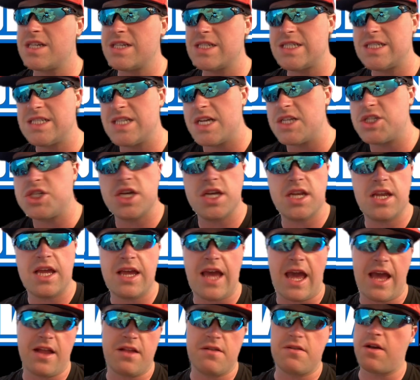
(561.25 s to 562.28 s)
stitch it
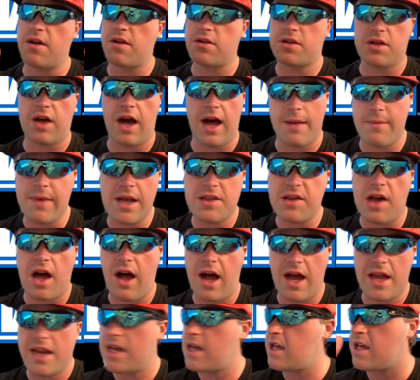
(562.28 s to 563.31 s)
and comment
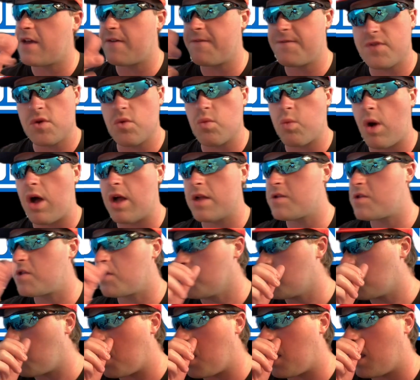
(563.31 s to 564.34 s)
on it if you want
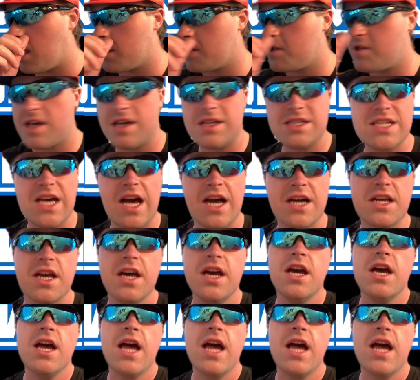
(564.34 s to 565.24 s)
to on TikTok,